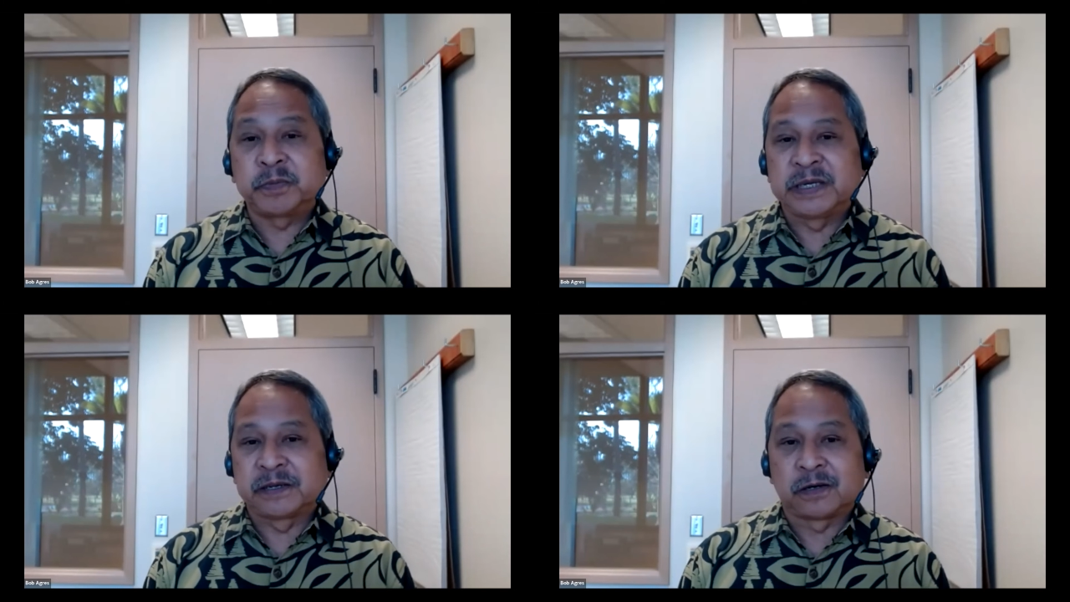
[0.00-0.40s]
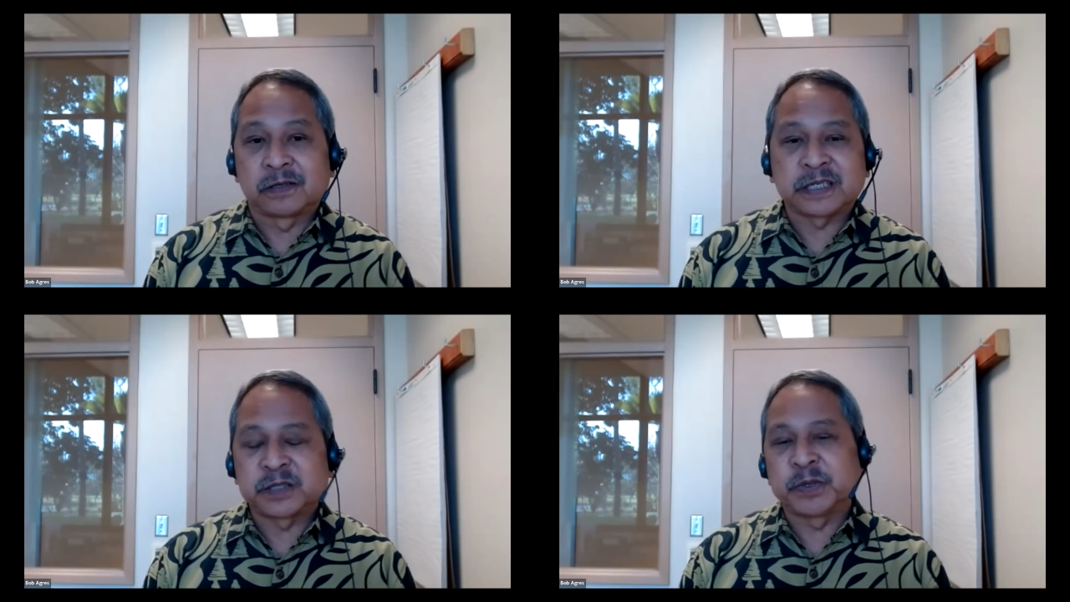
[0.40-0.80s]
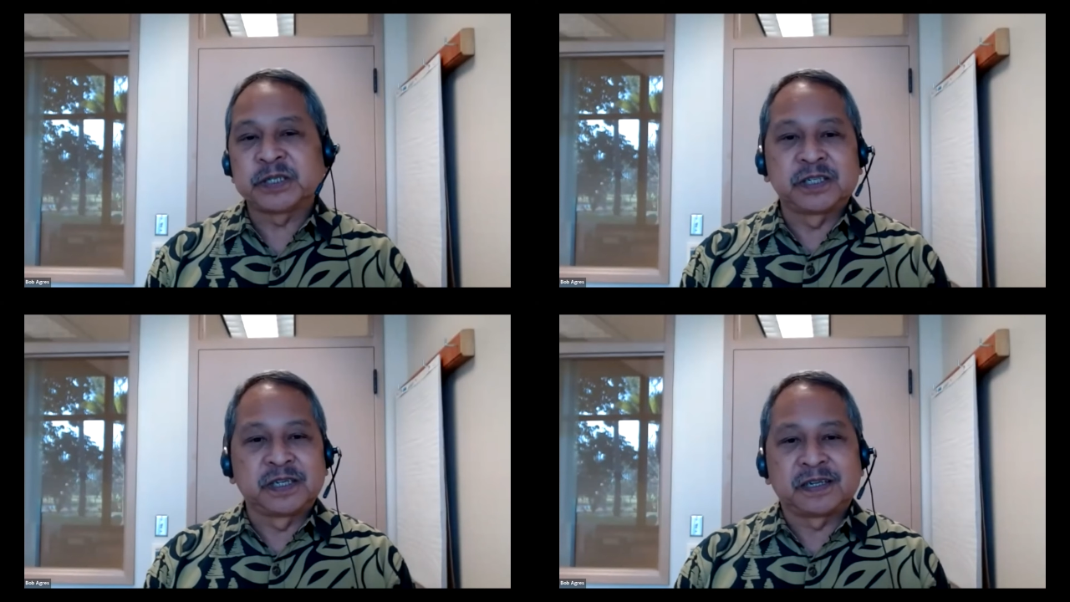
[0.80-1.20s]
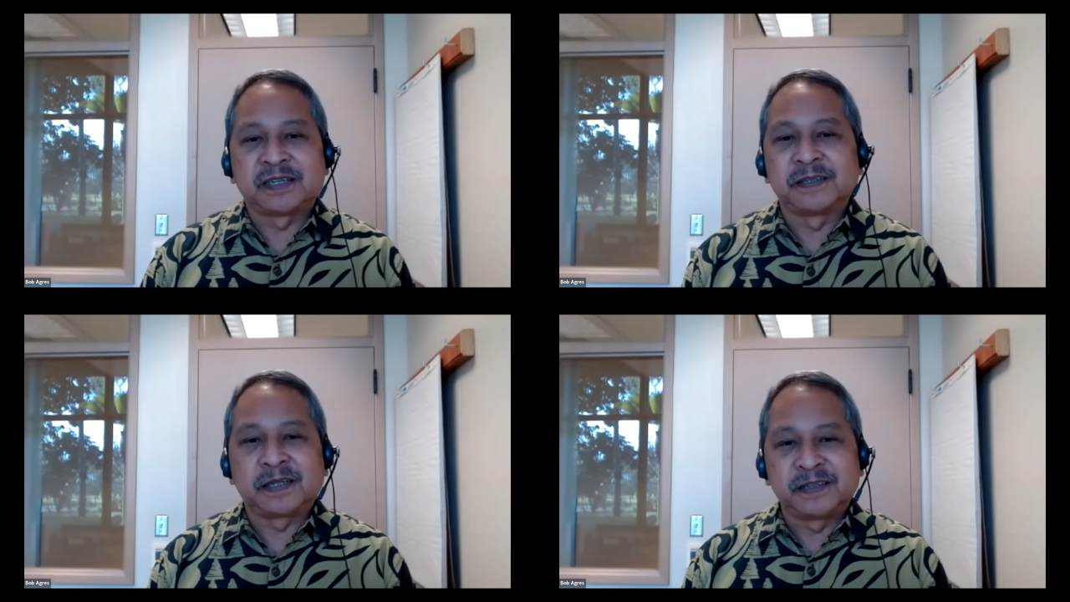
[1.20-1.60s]
because especially
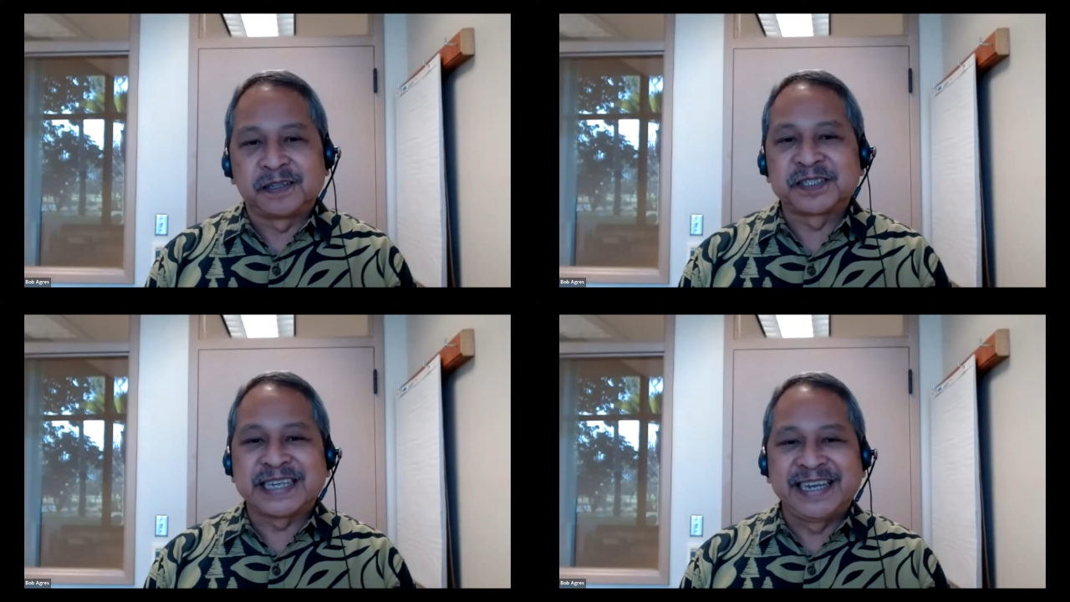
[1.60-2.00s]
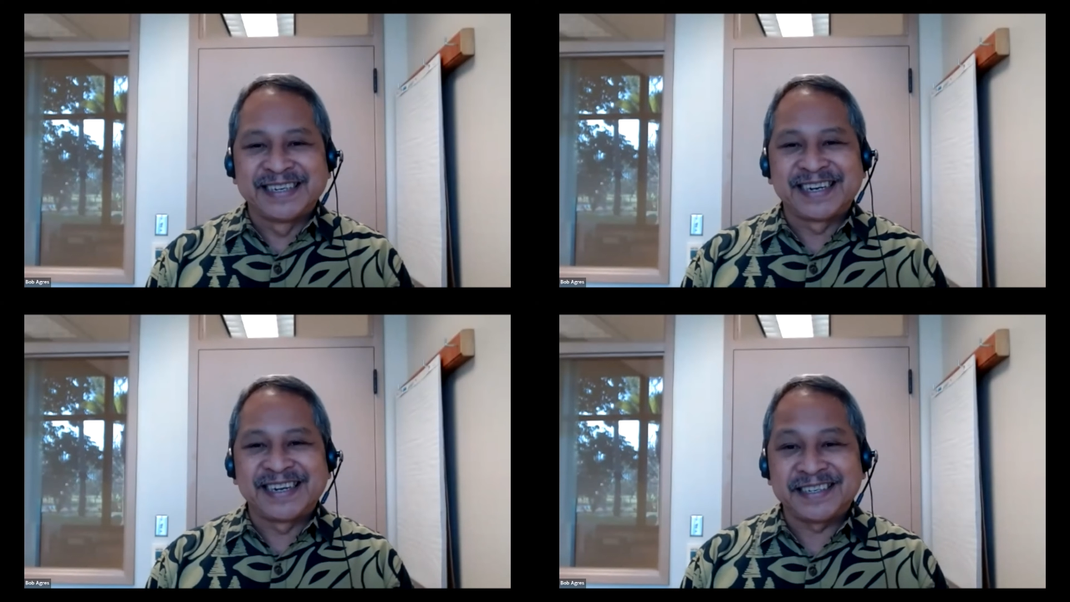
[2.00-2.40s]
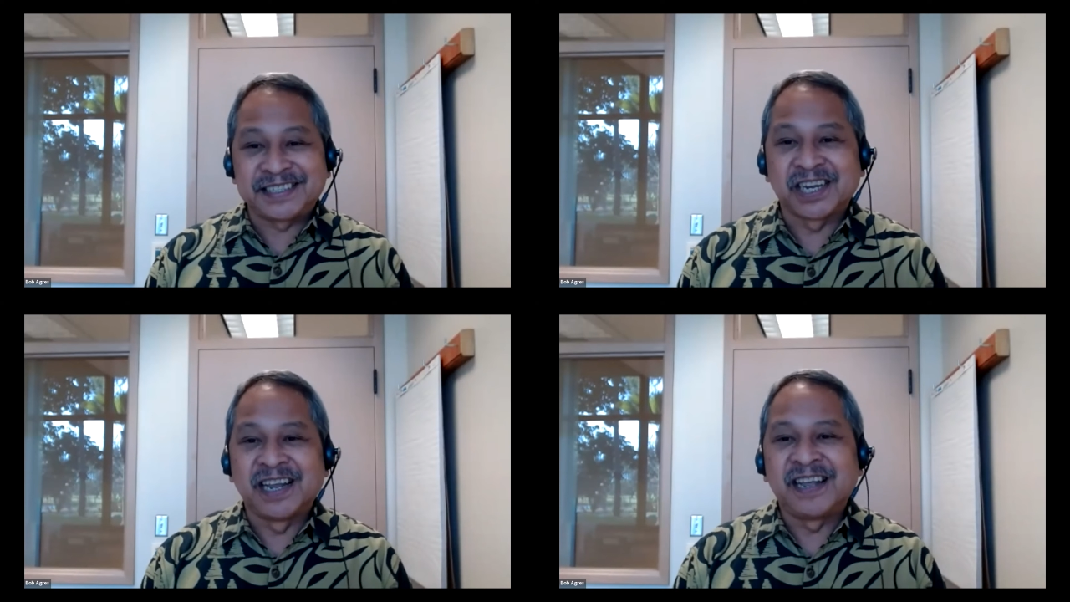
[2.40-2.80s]
in this day and age,